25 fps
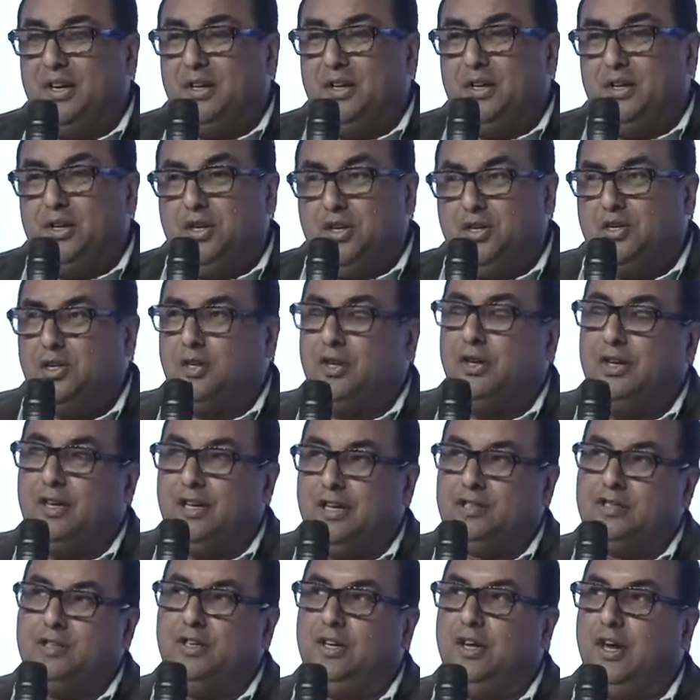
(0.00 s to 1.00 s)
digital
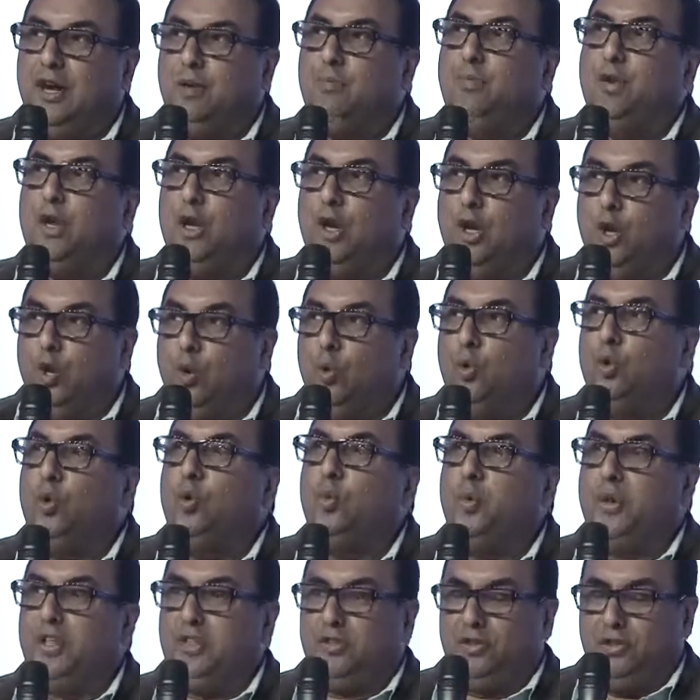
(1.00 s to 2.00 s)
doesn't come alone
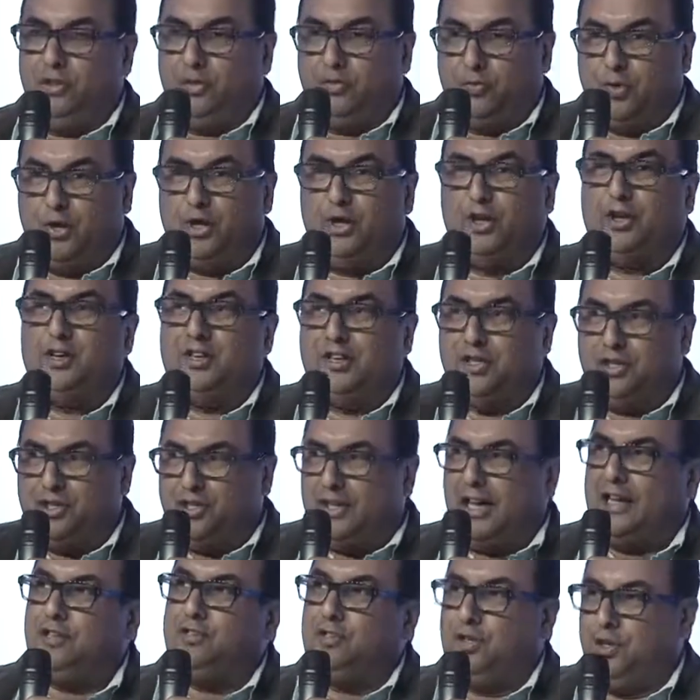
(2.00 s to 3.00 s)
with the word
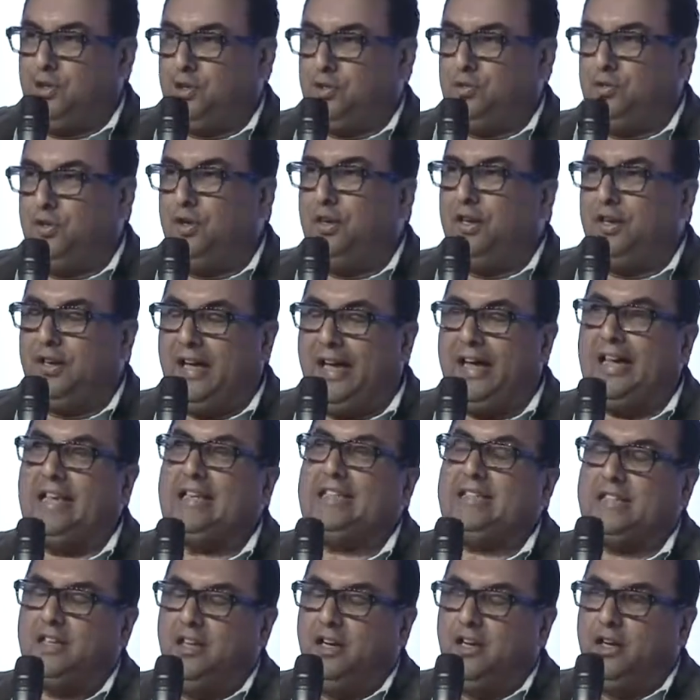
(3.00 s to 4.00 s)
digitization. It
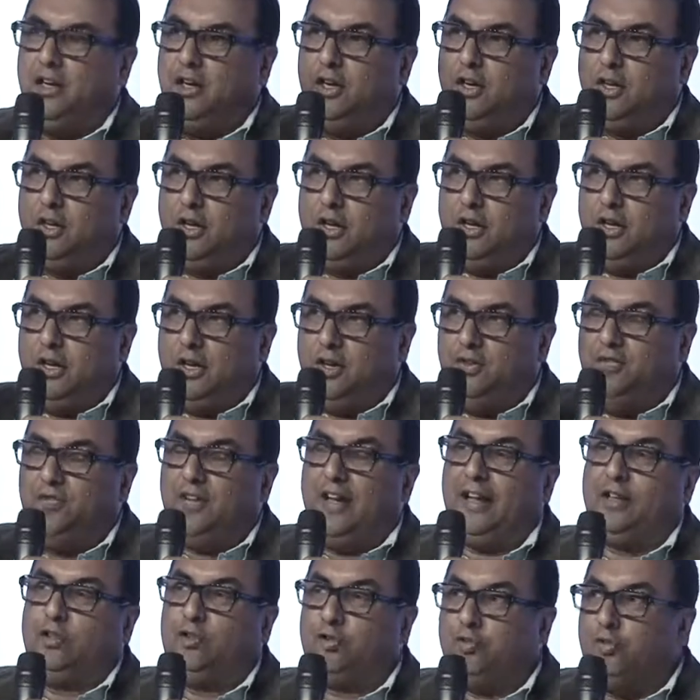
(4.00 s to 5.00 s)
has, in
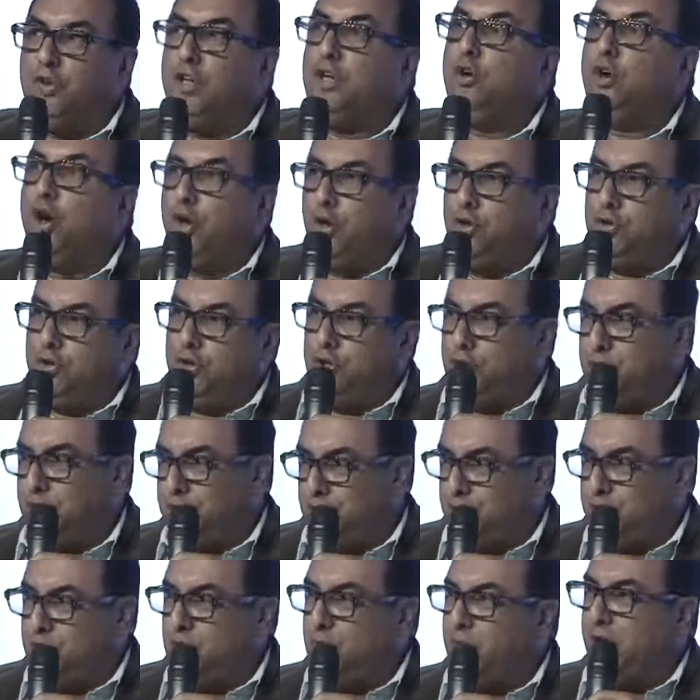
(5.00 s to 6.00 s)
fact, three
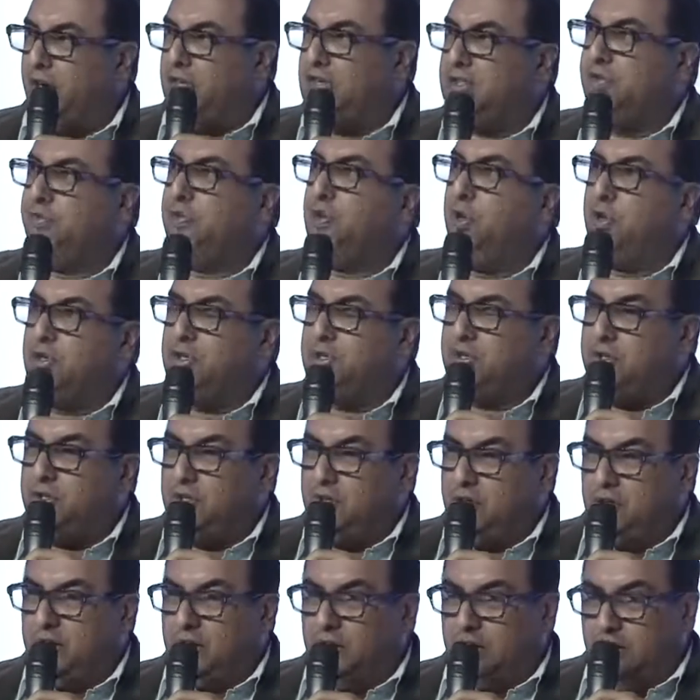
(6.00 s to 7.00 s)
connotations. One is, of course,
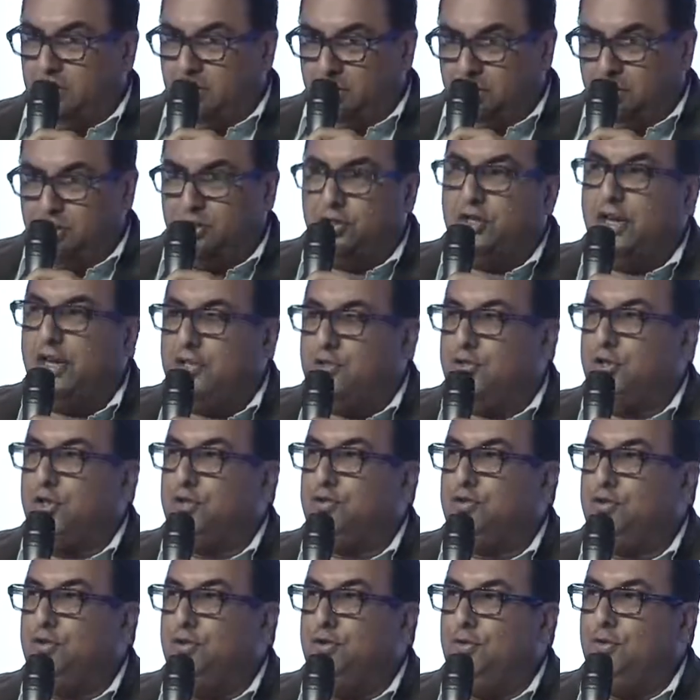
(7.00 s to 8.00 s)

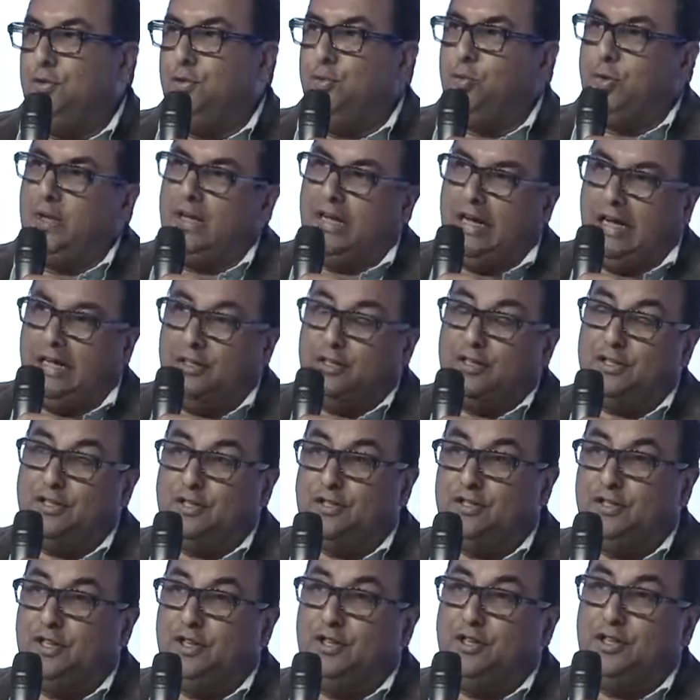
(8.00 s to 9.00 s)
digitization, other
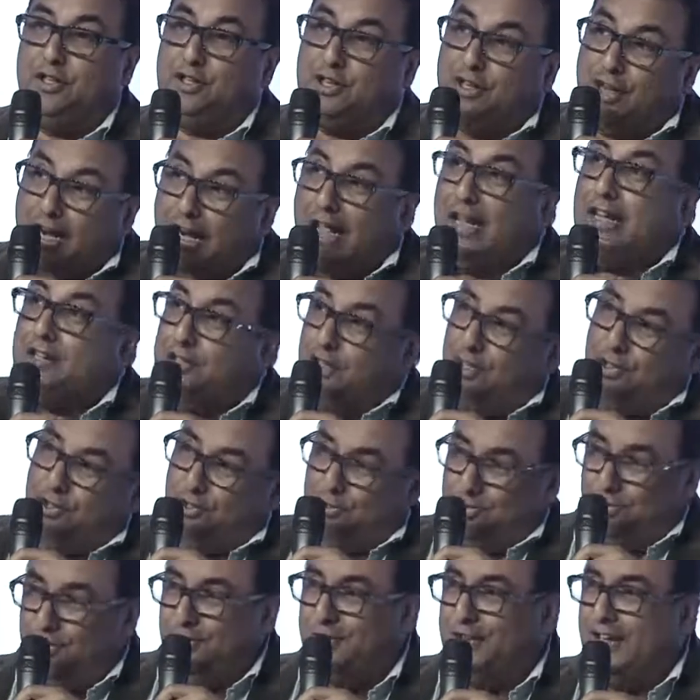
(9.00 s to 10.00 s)
is
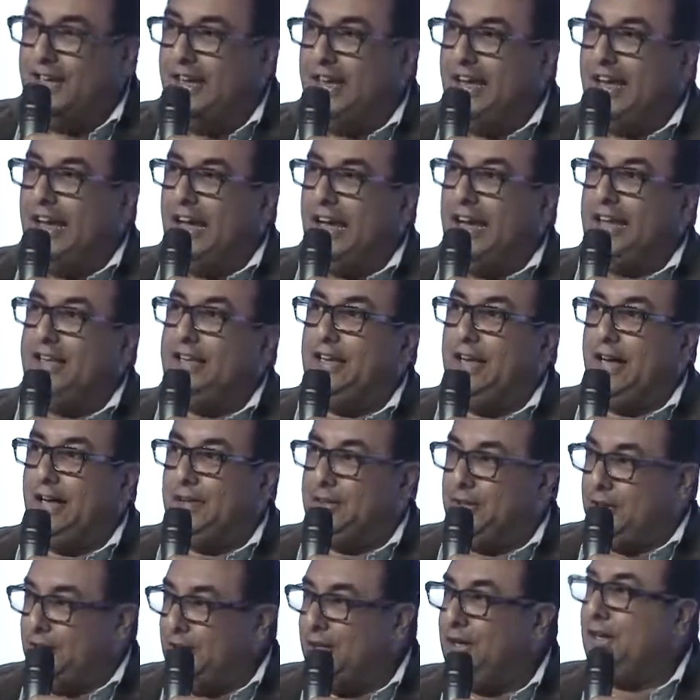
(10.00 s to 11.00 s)
digitalization, and the
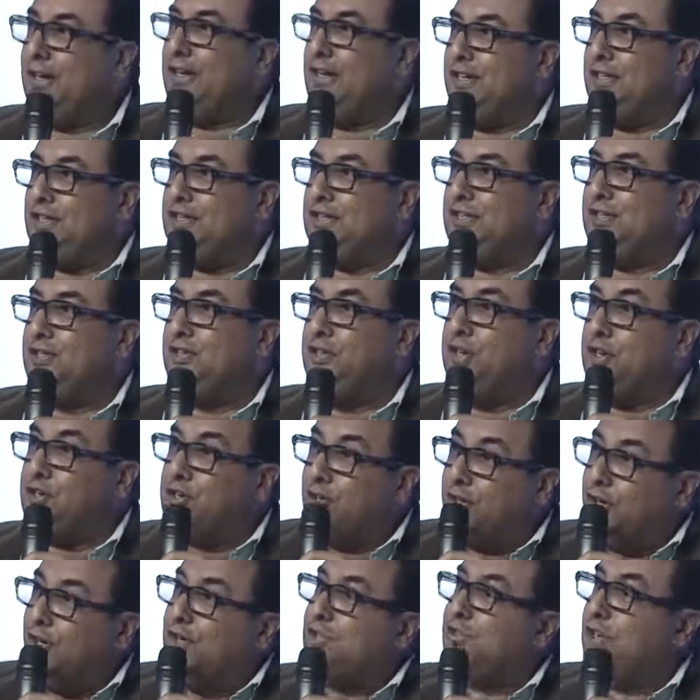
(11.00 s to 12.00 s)
third is
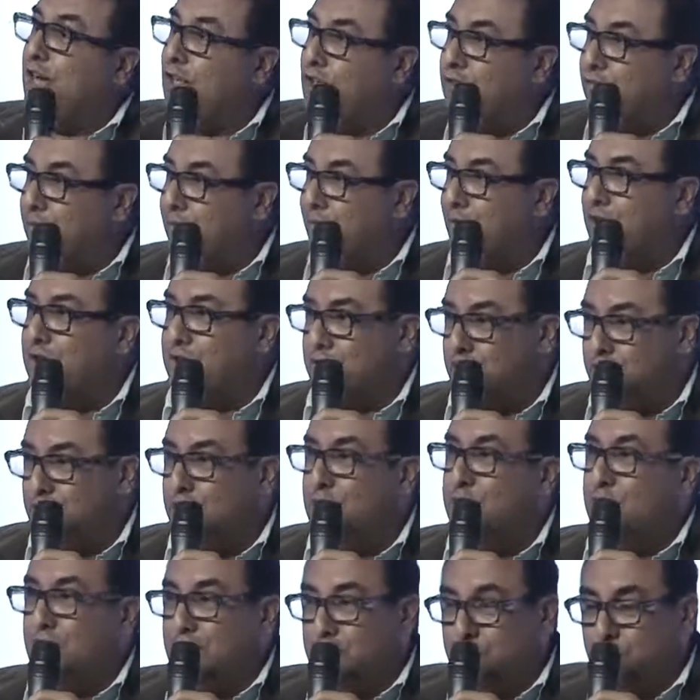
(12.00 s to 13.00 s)
digital
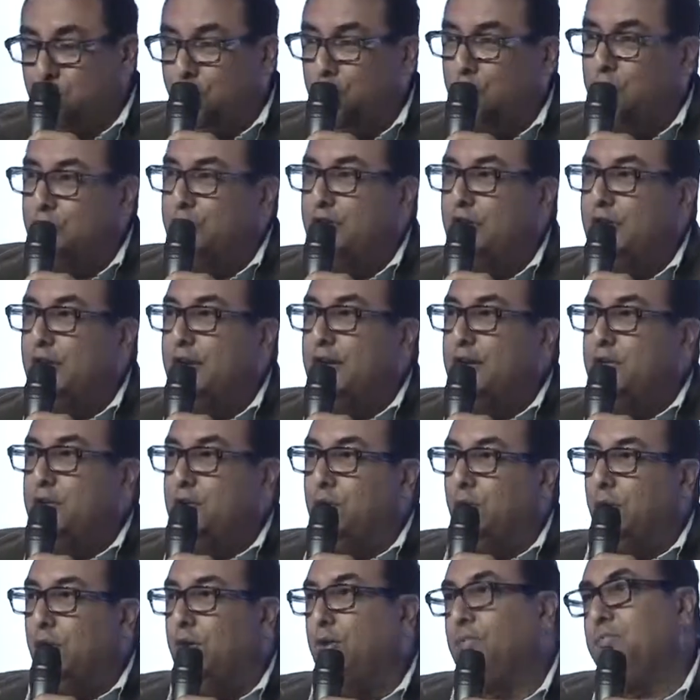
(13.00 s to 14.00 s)
transformation is what
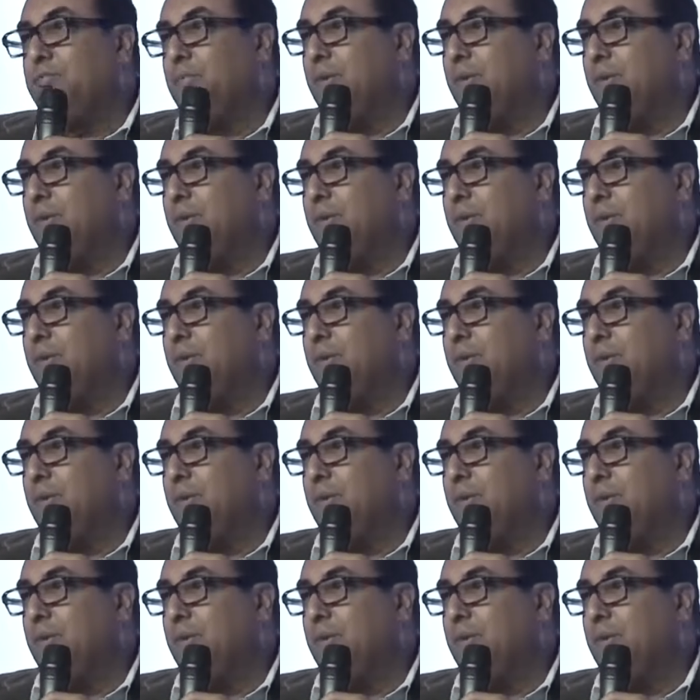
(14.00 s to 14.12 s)
your